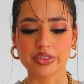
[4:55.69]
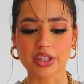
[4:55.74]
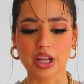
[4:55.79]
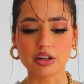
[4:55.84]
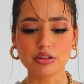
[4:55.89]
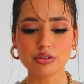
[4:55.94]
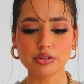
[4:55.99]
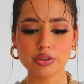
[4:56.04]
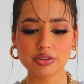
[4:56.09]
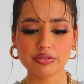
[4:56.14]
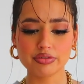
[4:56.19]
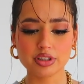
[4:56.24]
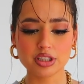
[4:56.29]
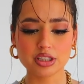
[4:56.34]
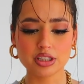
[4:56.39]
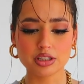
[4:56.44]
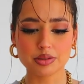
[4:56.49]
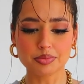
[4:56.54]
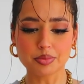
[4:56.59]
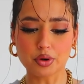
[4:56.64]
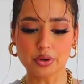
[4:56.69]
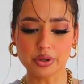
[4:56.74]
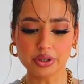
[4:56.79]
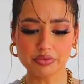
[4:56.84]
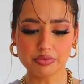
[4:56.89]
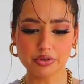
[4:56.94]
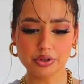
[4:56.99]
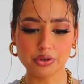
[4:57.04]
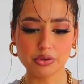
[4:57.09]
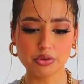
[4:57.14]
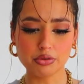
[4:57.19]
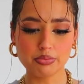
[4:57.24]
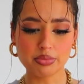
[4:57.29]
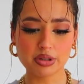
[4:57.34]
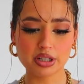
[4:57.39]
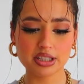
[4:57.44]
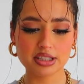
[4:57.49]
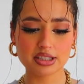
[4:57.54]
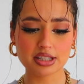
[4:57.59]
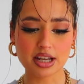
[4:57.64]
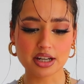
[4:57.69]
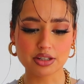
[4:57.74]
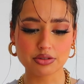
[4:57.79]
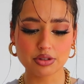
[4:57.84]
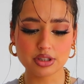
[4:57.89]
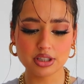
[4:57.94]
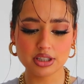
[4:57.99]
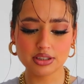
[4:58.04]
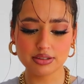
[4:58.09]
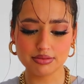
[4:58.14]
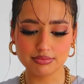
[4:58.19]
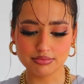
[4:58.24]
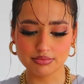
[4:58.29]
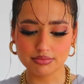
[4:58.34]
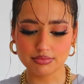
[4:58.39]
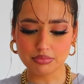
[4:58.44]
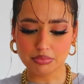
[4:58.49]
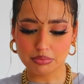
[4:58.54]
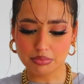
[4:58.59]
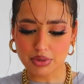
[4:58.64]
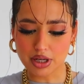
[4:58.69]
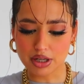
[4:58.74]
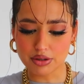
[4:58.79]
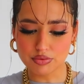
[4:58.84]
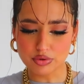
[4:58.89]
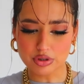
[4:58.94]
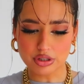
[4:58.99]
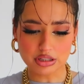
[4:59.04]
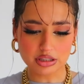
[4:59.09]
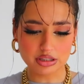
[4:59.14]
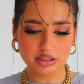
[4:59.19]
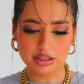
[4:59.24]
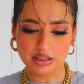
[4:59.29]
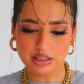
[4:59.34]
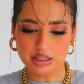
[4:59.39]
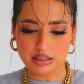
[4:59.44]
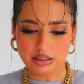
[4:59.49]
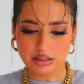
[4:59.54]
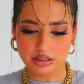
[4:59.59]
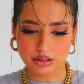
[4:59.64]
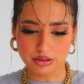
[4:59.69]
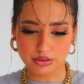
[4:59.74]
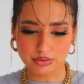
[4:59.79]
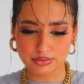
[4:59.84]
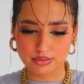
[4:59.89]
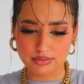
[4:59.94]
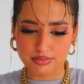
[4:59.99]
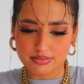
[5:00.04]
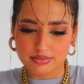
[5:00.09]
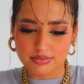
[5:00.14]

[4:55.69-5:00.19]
I don't know if this is boring for you but it's actually my work is this so